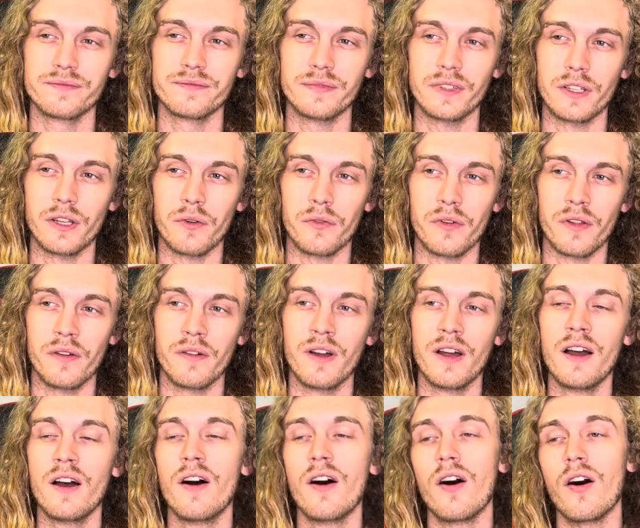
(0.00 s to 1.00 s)
video for that.
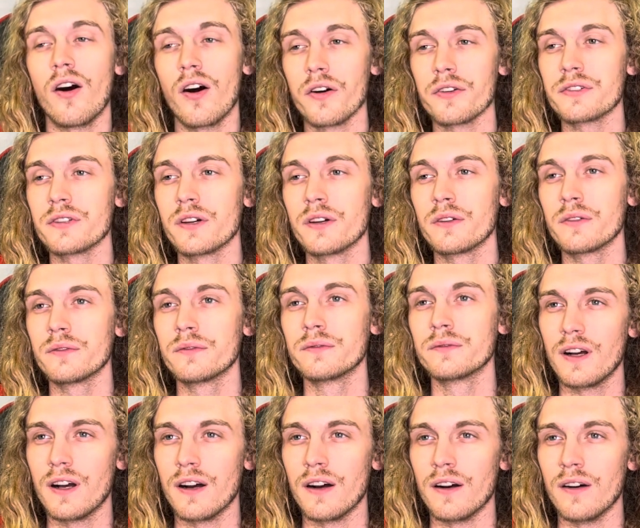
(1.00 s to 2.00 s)
Also,
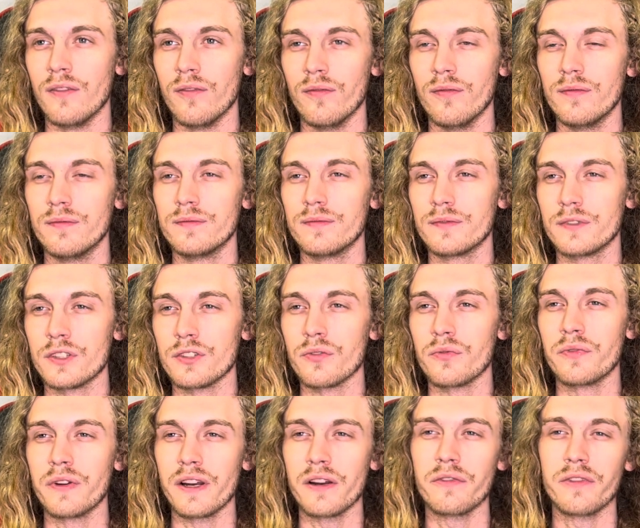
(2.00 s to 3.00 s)
um, there's a
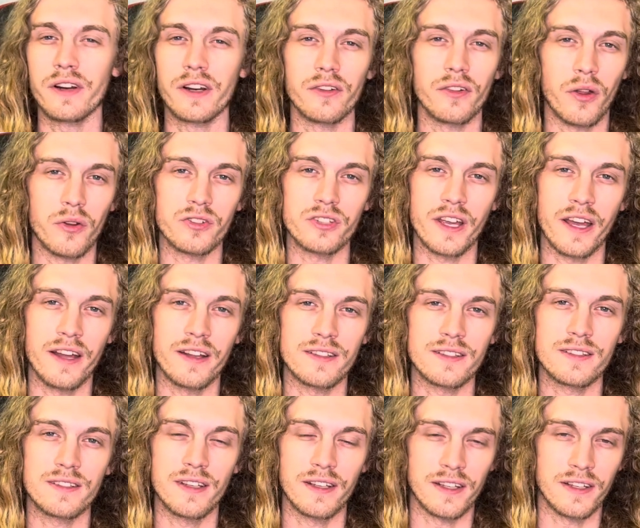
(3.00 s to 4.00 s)
very, very low
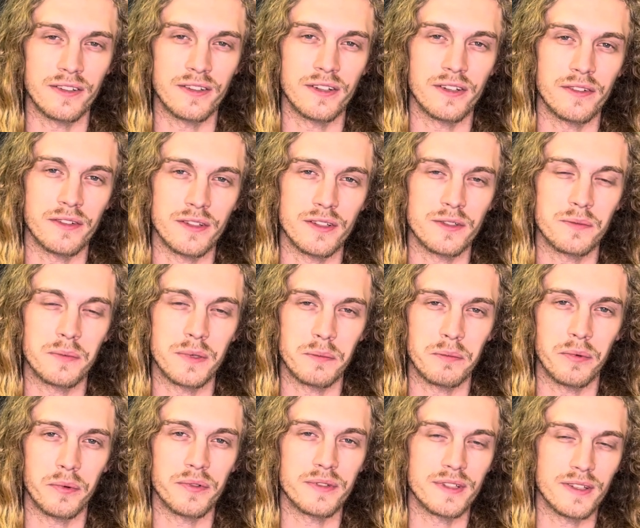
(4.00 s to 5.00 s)
chance that either of these
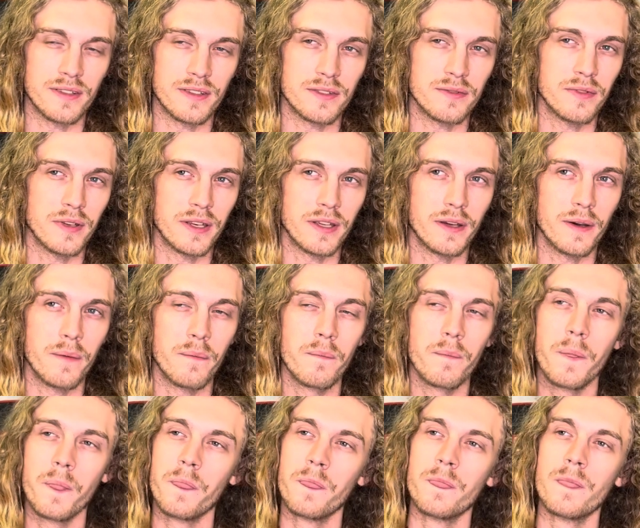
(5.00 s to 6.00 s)
people see this video,
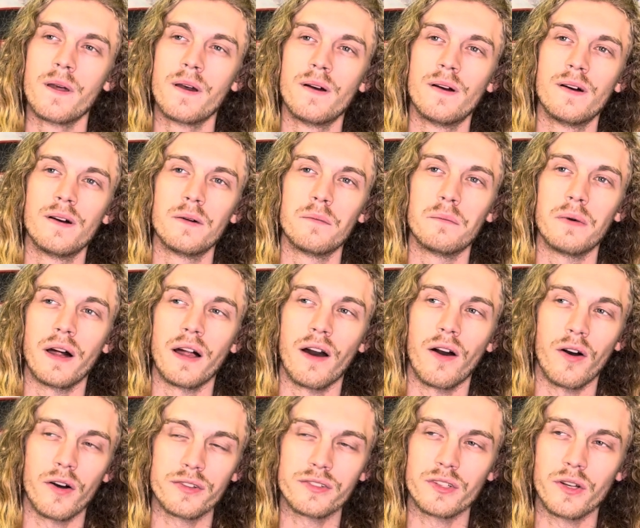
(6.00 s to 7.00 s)
but I
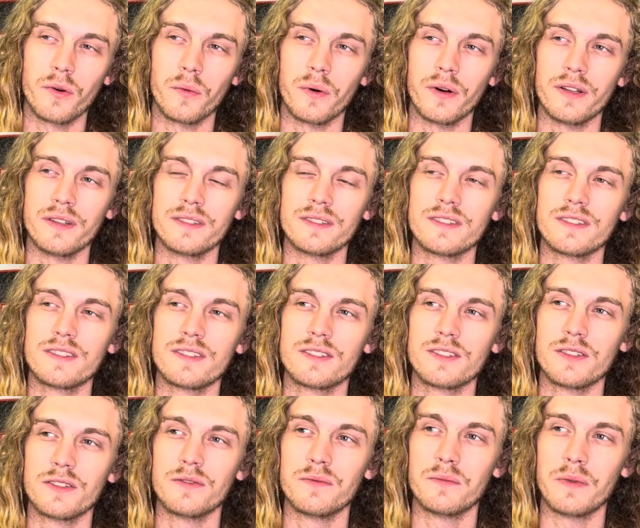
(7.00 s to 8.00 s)
also want
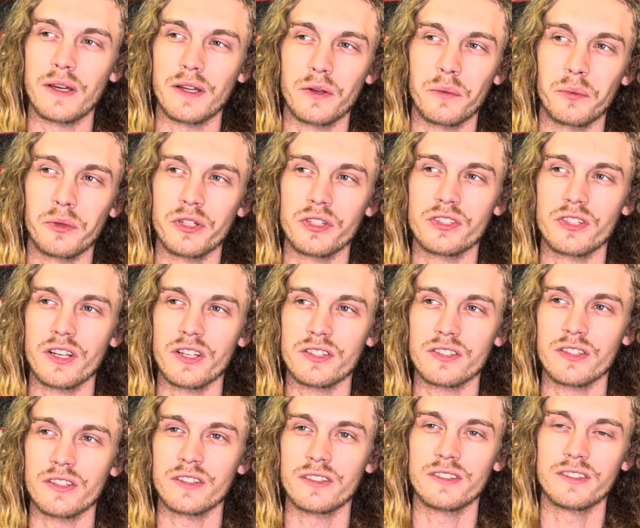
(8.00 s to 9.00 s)
to make an
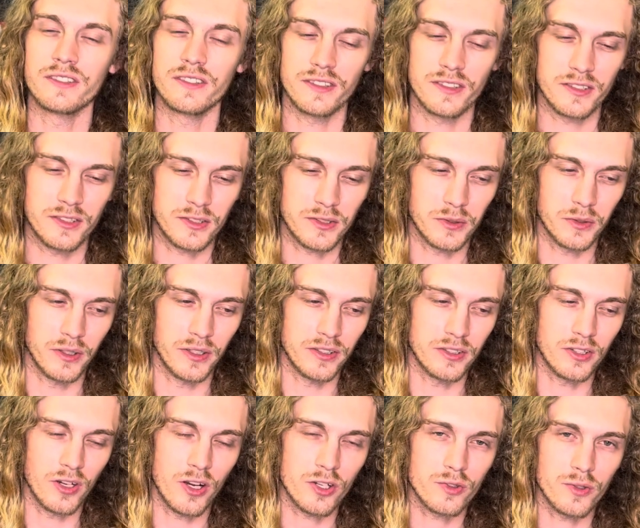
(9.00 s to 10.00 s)
appreciation to uh,
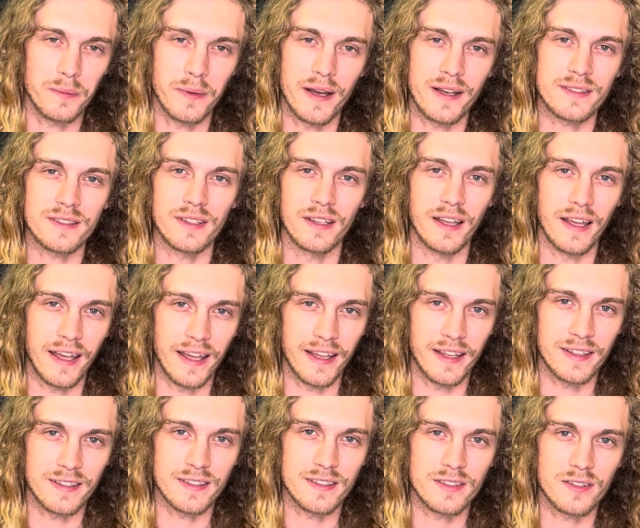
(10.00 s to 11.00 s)
Joshua Bassett
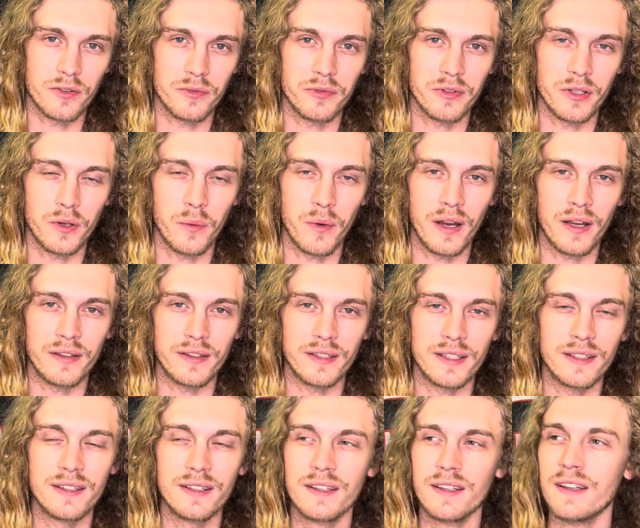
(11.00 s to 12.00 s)
and Sofia Wylie
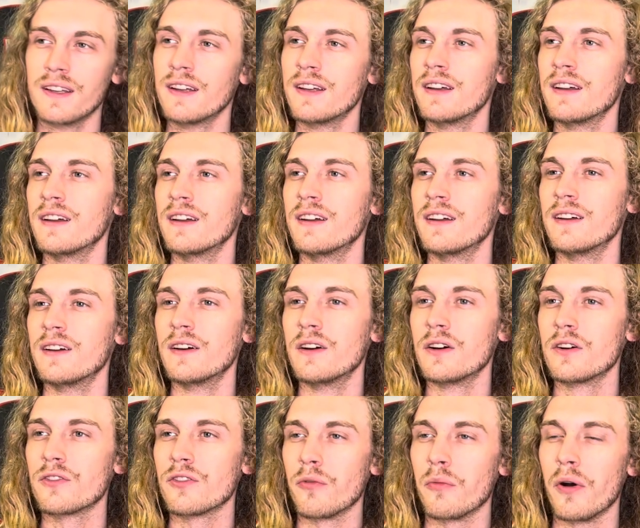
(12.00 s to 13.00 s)

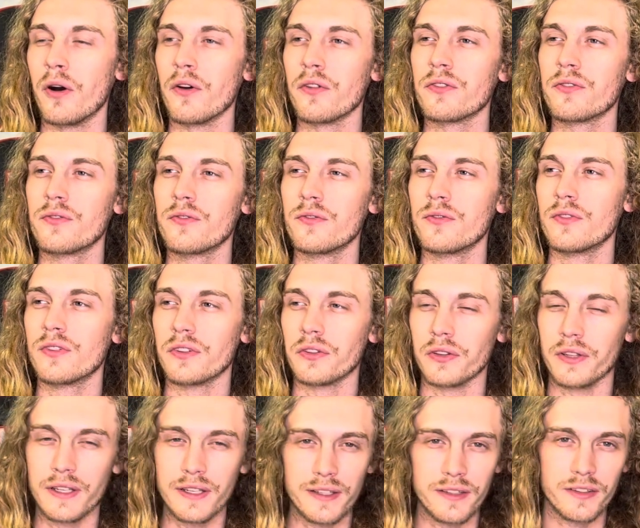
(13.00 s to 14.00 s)
for both
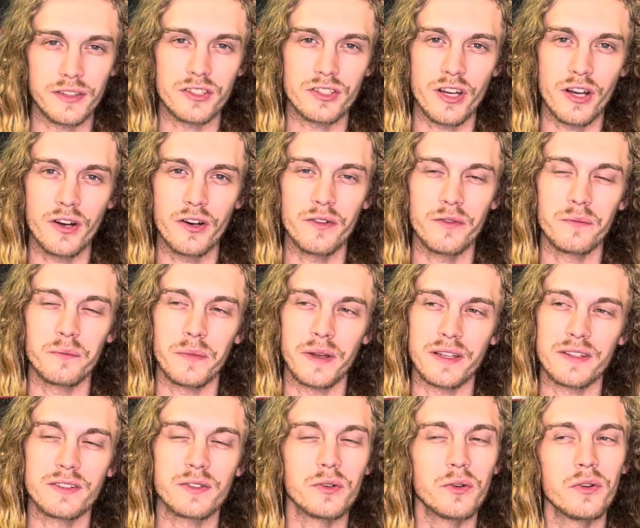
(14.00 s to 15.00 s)
leading the show. But
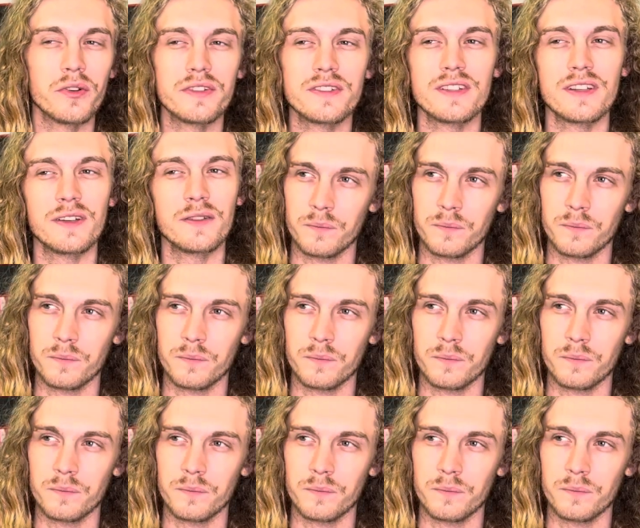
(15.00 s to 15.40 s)
it's cool to see